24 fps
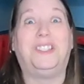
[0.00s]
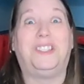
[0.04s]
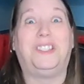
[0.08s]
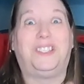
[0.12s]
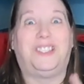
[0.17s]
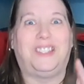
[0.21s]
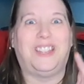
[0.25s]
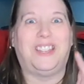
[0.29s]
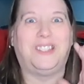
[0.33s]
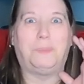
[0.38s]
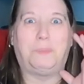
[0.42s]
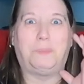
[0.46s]
it's
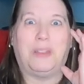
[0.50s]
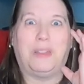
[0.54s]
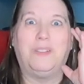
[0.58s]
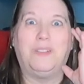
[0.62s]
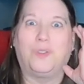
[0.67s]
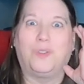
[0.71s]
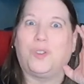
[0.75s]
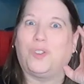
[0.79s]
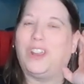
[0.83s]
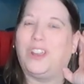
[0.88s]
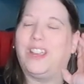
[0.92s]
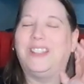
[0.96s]
just been
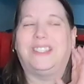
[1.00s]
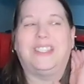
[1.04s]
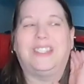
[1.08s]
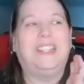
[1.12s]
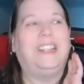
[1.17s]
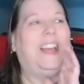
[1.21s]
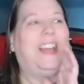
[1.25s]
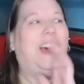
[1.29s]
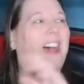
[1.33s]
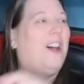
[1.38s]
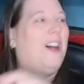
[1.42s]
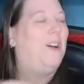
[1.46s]

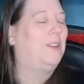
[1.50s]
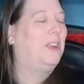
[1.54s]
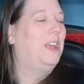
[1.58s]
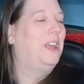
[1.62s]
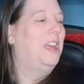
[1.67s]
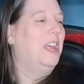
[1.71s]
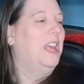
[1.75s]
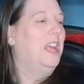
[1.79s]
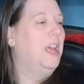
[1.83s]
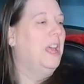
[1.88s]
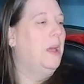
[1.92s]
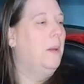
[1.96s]
crazy loud.
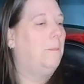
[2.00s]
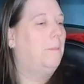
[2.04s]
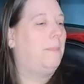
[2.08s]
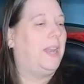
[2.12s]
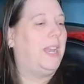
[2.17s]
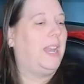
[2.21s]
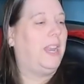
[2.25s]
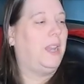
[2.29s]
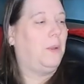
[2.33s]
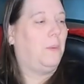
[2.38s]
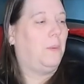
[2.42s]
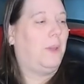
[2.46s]

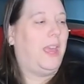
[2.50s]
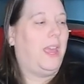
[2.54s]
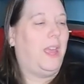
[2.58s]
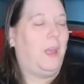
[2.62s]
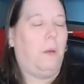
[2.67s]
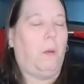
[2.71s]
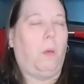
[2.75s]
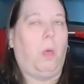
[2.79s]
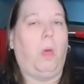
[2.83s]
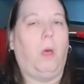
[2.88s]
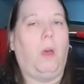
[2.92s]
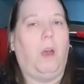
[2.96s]
But anyway,
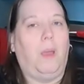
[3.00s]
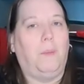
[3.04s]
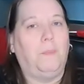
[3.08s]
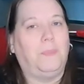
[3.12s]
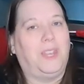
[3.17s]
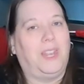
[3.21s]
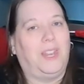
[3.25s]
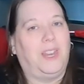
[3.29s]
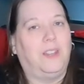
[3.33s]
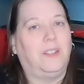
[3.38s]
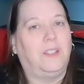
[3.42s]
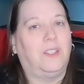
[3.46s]
oh, I'm
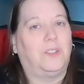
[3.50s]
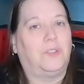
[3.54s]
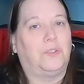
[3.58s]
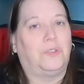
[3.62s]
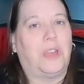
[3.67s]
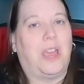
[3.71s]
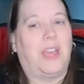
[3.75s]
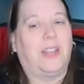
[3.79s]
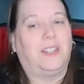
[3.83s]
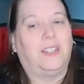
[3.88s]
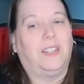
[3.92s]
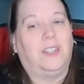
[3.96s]
getting
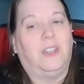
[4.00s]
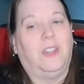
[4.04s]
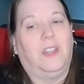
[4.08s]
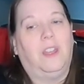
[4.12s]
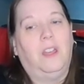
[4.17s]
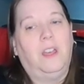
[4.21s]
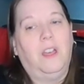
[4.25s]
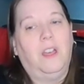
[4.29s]
distracted.